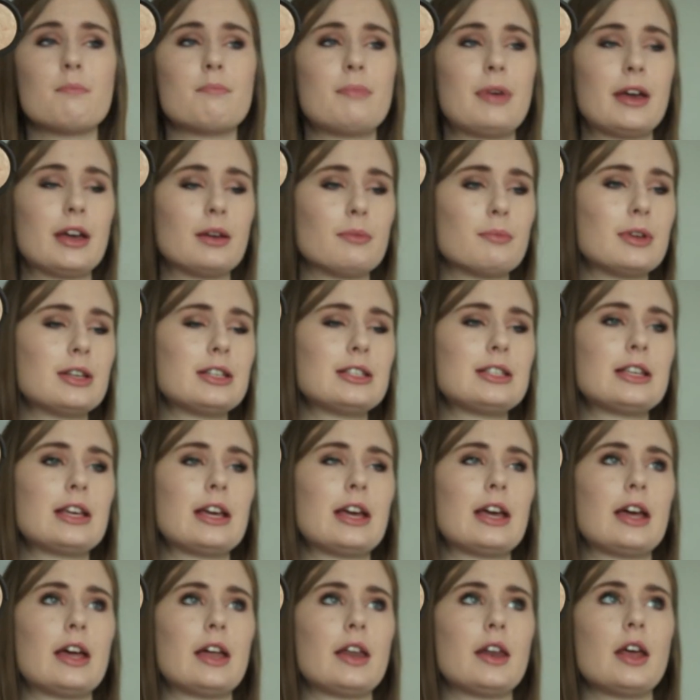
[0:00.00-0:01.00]

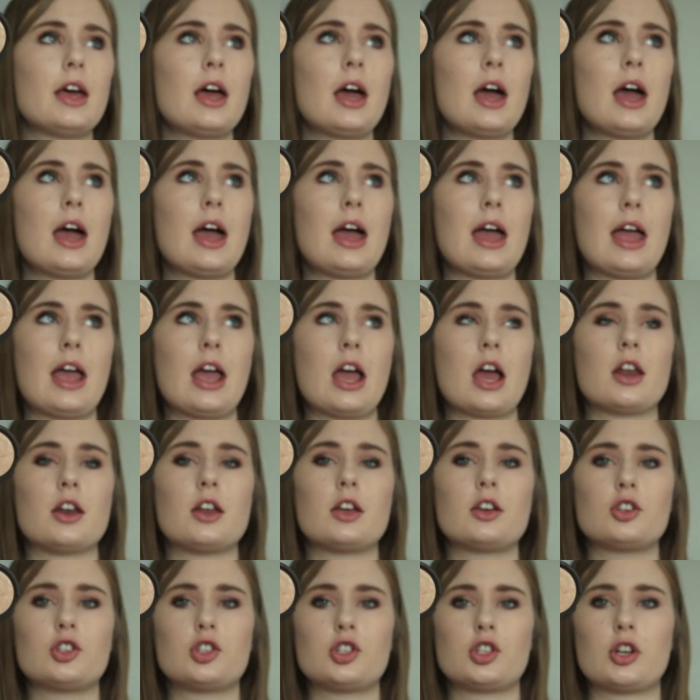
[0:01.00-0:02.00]
pigmented, and
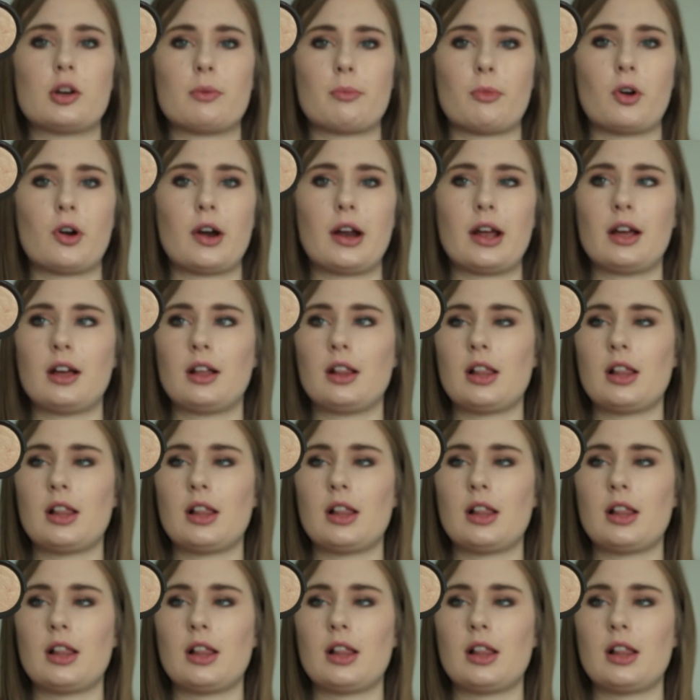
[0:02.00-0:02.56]
shimmering.